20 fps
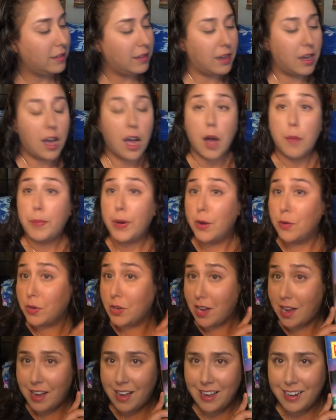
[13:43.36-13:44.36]

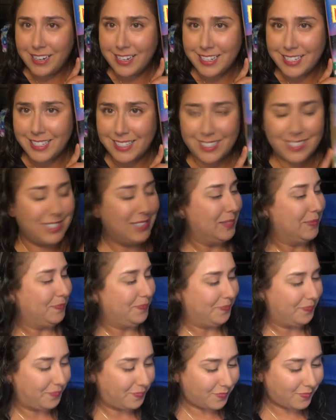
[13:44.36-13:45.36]
Pocahontas.
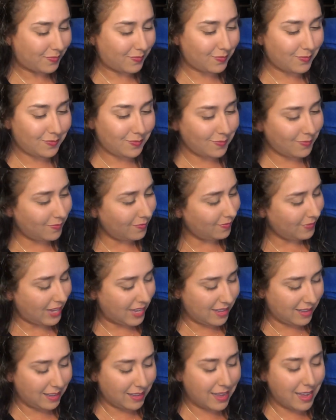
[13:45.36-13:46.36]

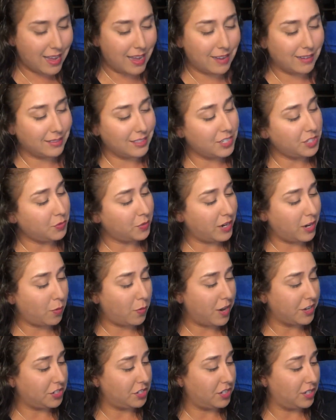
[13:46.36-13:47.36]
Yeah, this one I
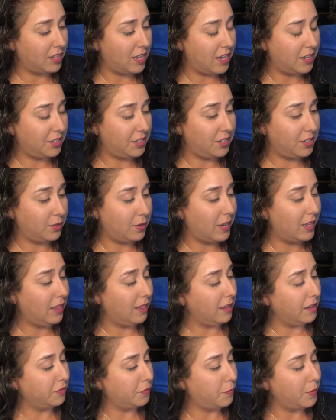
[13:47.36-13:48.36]
watched a lot too. I
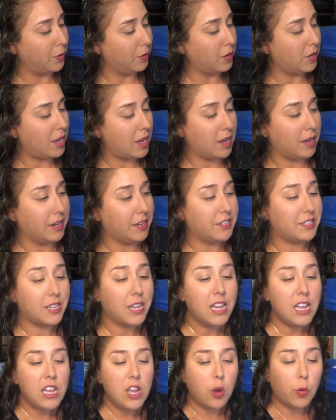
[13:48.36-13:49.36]
loved Pocahontas.
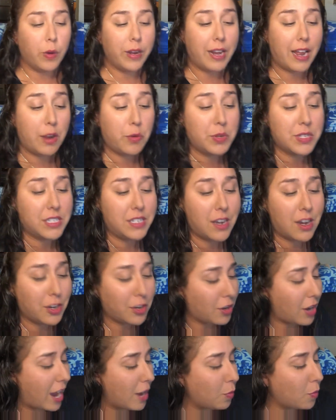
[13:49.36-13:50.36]
When I was
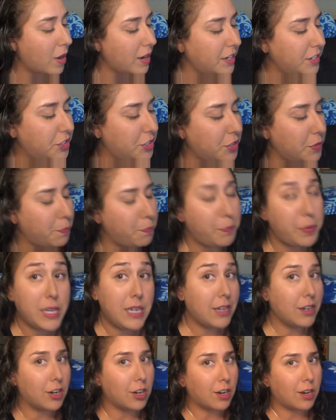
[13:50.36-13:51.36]
younger, I wanted to
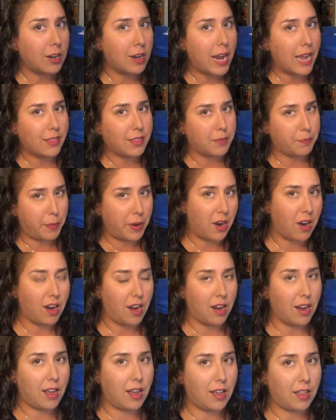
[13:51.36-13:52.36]
be her at the
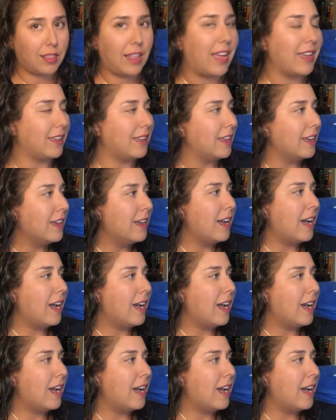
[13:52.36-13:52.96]
park. Like,